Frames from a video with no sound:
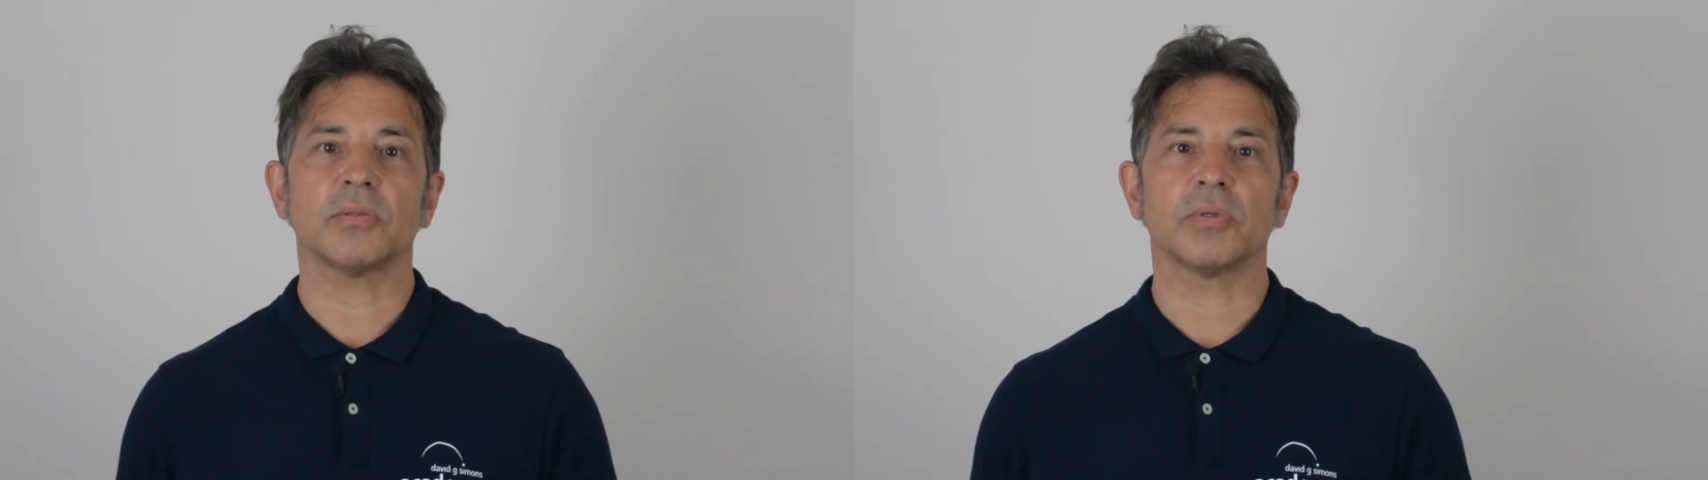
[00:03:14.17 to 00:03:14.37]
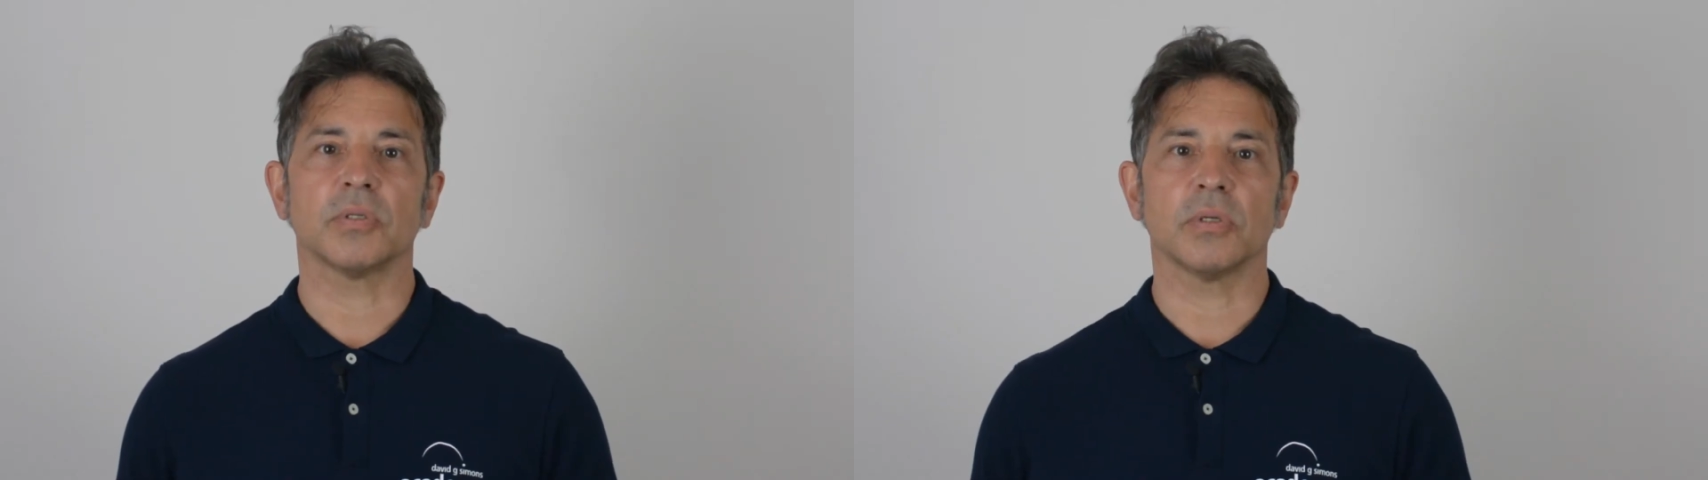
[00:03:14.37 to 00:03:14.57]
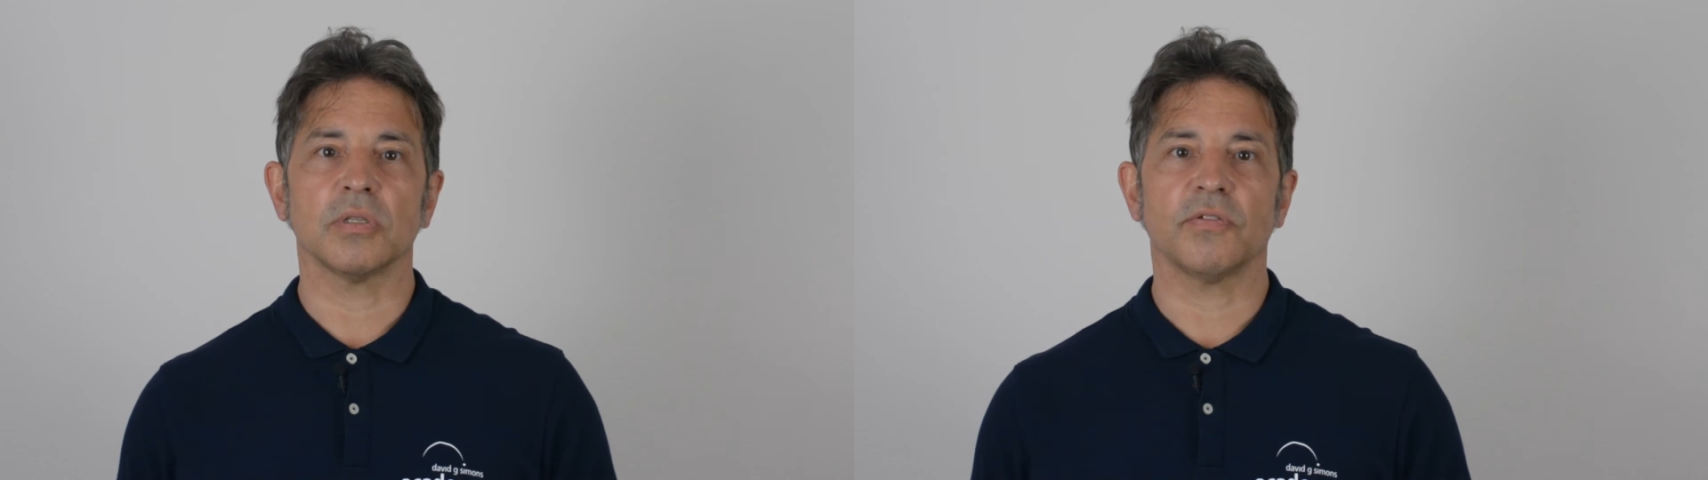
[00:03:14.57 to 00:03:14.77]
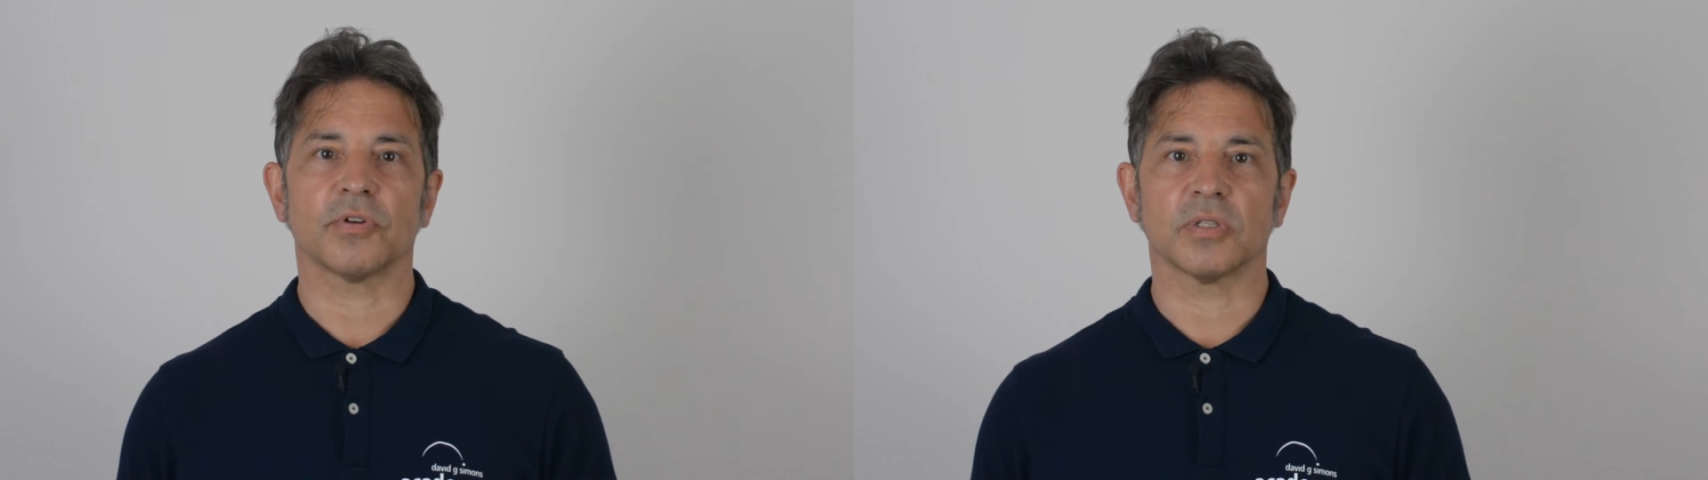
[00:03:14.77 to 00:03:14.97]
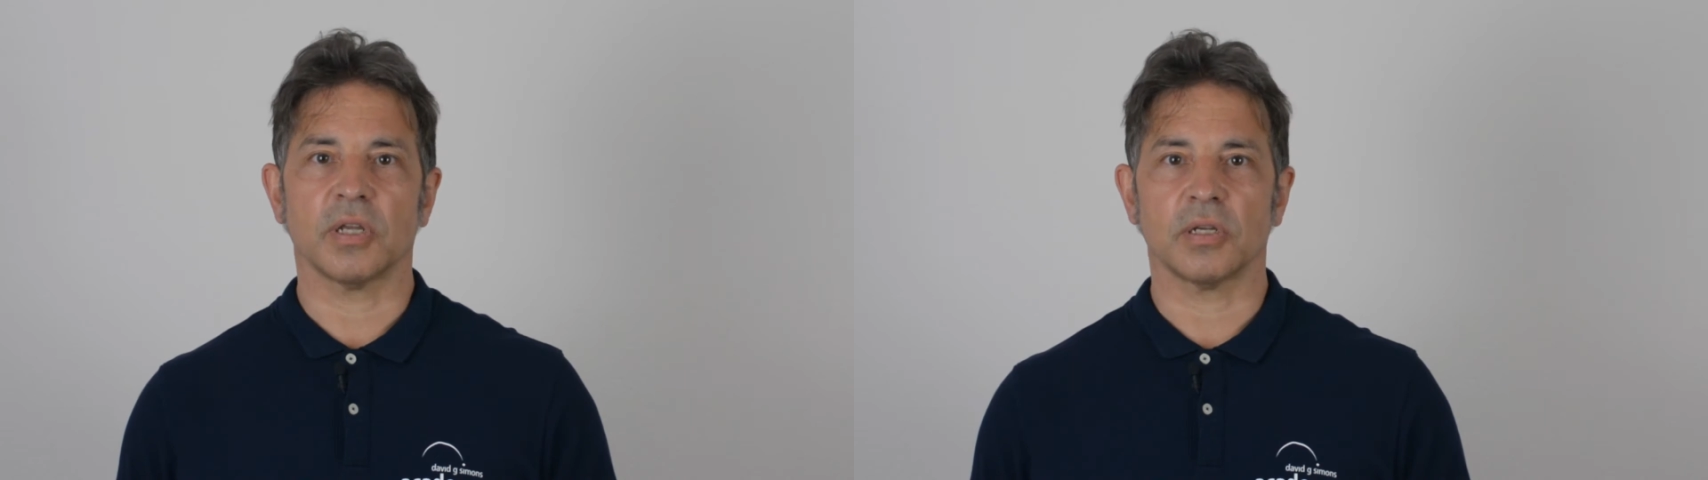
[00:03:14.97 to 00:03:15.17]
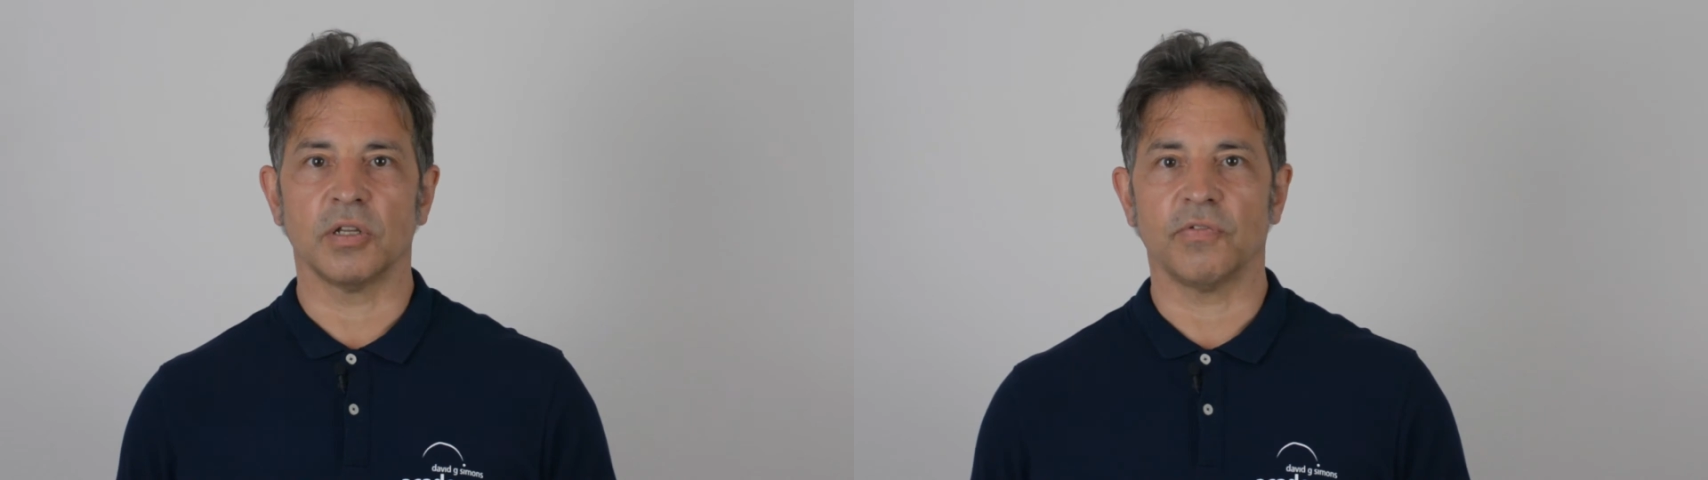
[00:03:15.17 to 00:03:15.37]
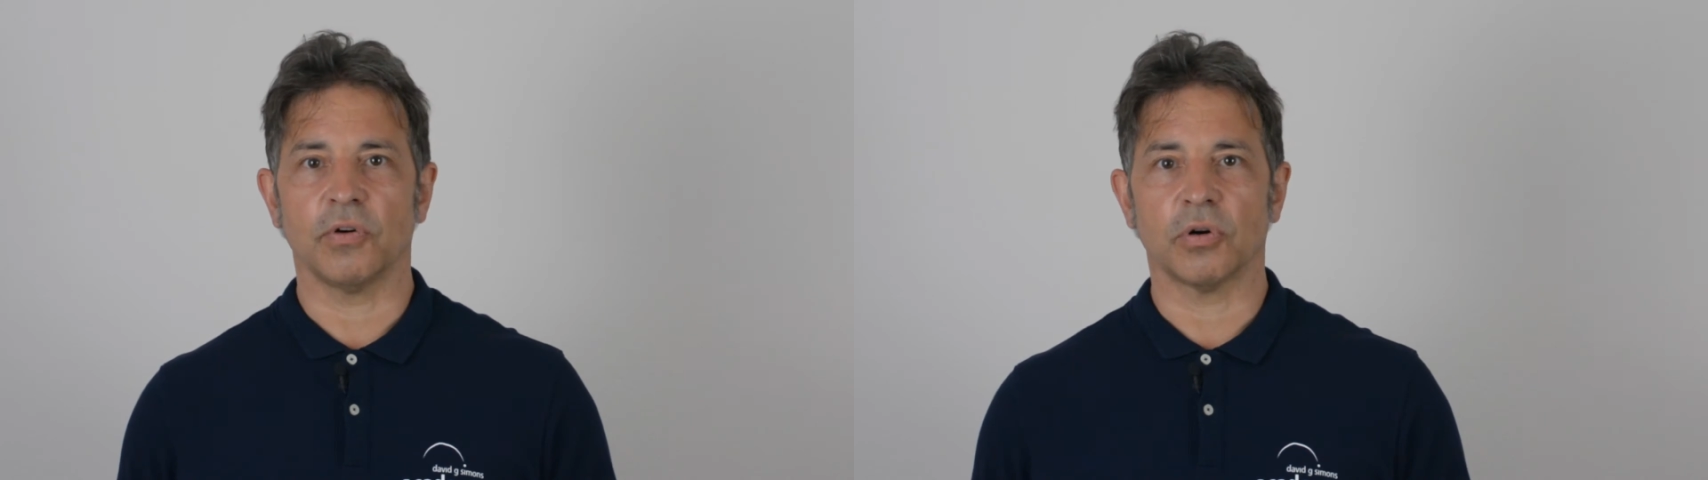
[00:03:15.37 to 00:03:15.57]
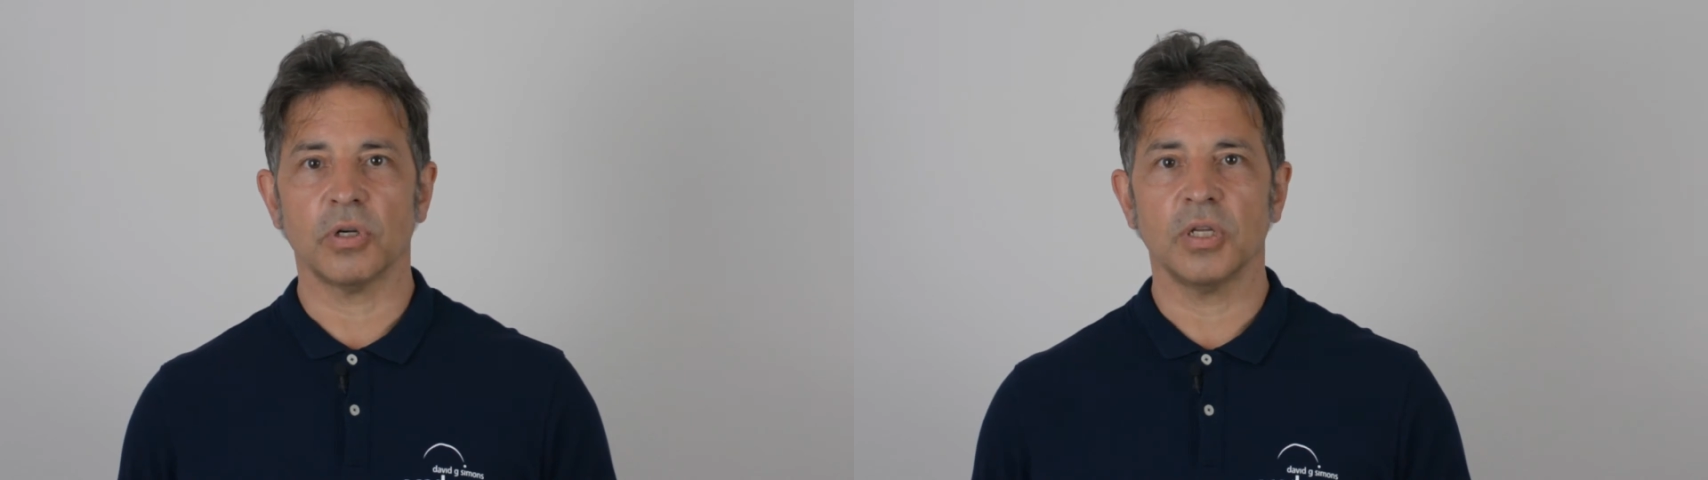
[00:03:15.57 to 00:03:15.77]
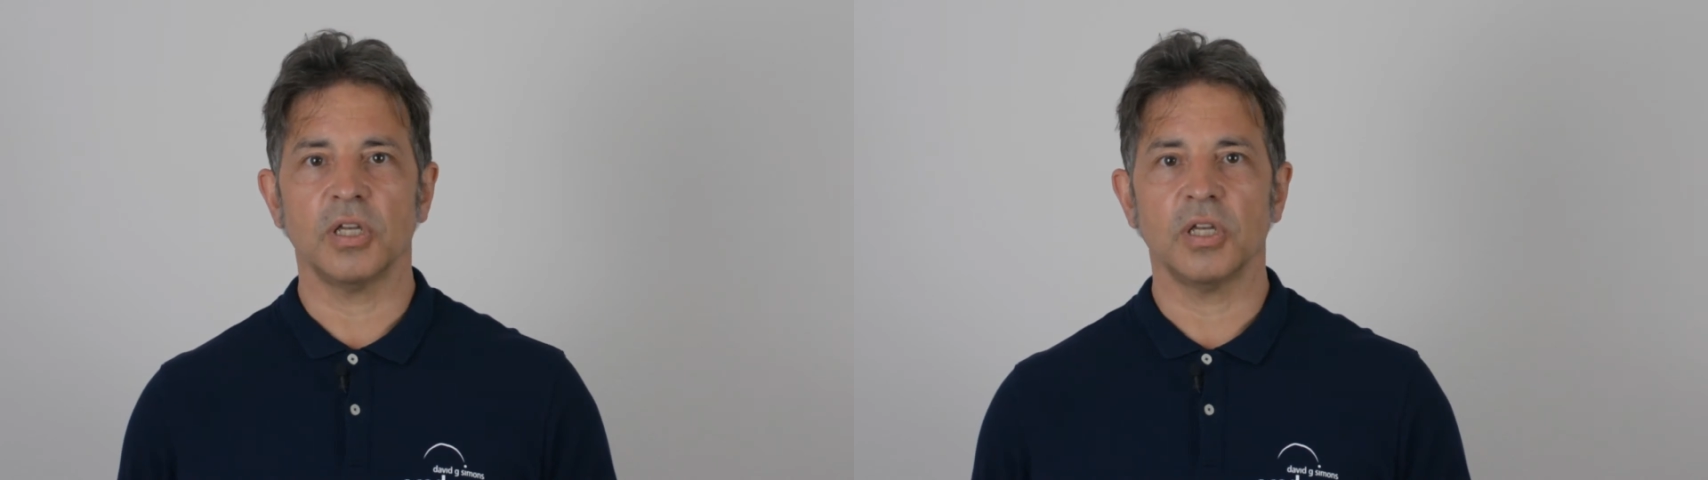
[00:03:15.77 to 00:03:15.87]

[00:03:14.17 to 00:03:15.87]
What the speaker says: result for Technique 4